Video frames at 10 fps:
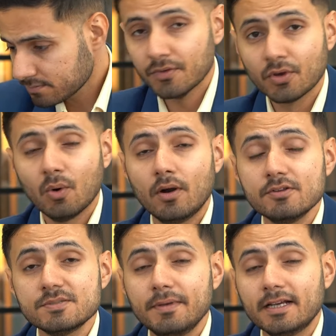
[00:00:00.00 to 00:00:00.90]
So I
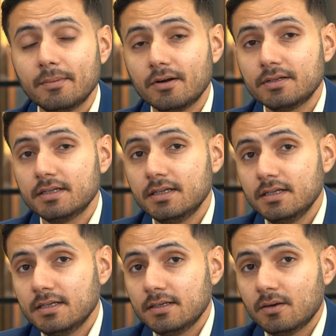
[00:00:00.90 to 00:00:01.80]
want to speak about
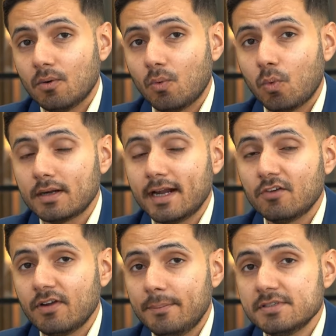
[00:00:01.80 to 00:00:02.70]
what
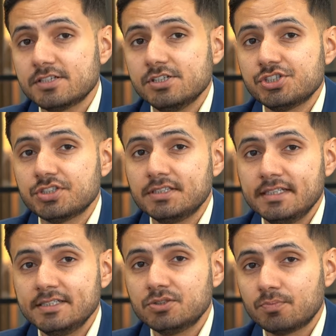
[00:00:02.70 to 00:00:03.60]
kind of appreciation
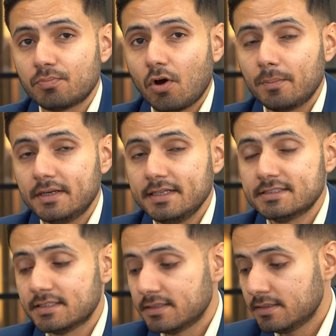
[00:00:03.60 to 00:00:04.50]
these
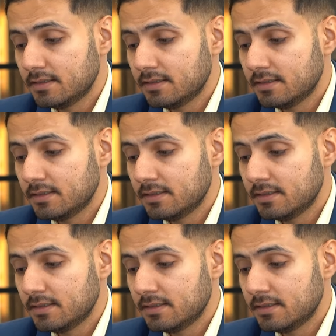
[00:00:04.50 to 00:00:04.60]
properties